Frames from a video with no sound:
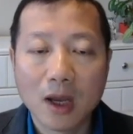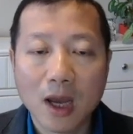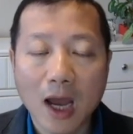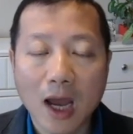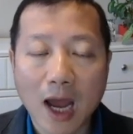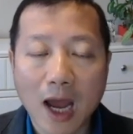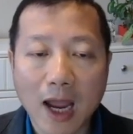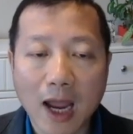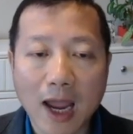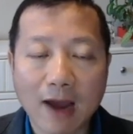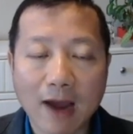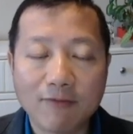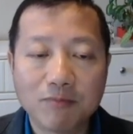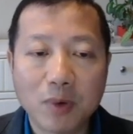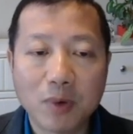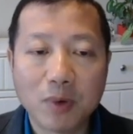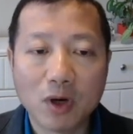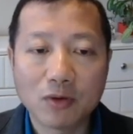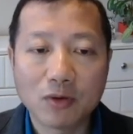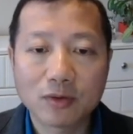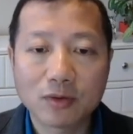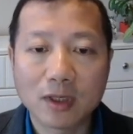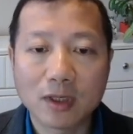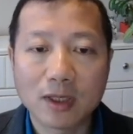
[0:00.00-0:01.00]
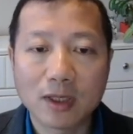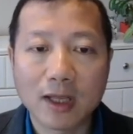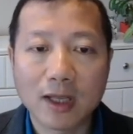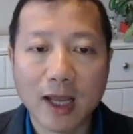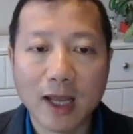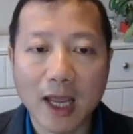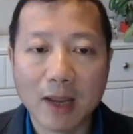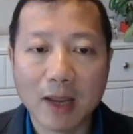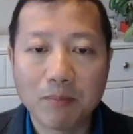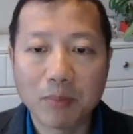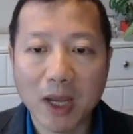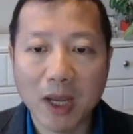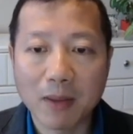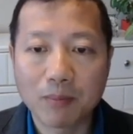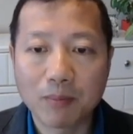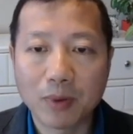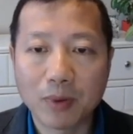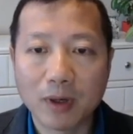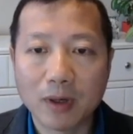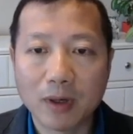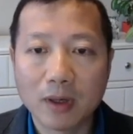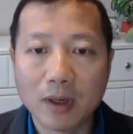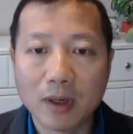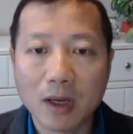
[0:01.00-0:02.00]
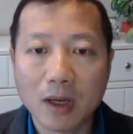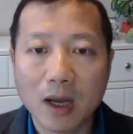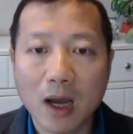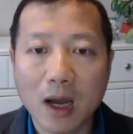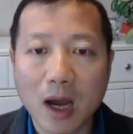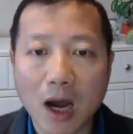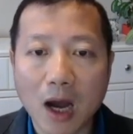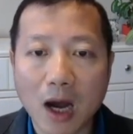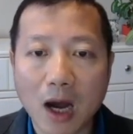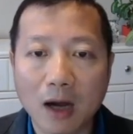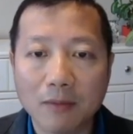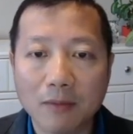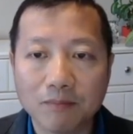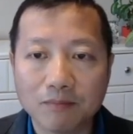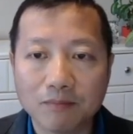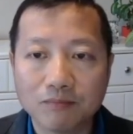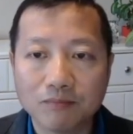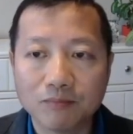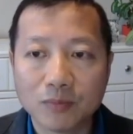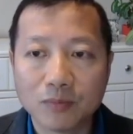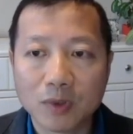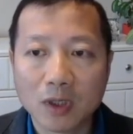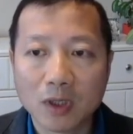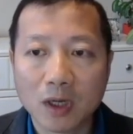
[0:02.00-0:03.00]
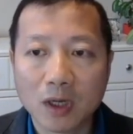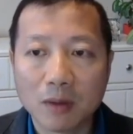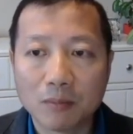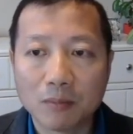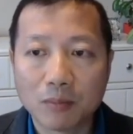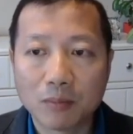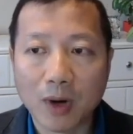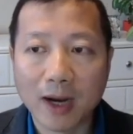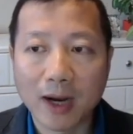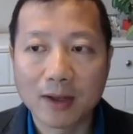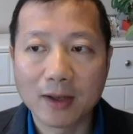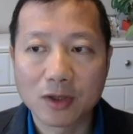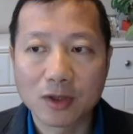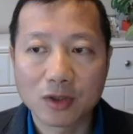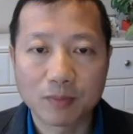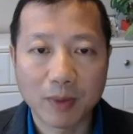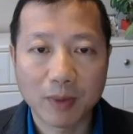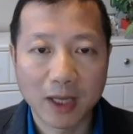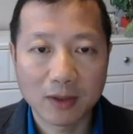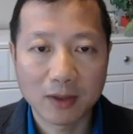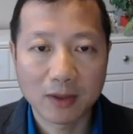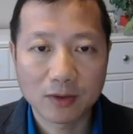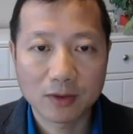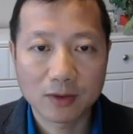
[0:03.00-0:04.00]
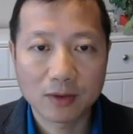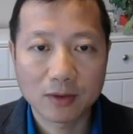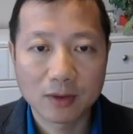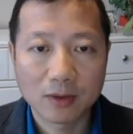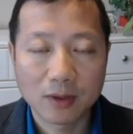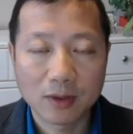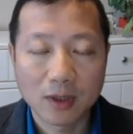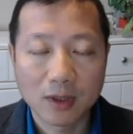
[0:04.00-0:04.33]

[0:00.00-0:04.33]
I have posted a paper on Brightspace.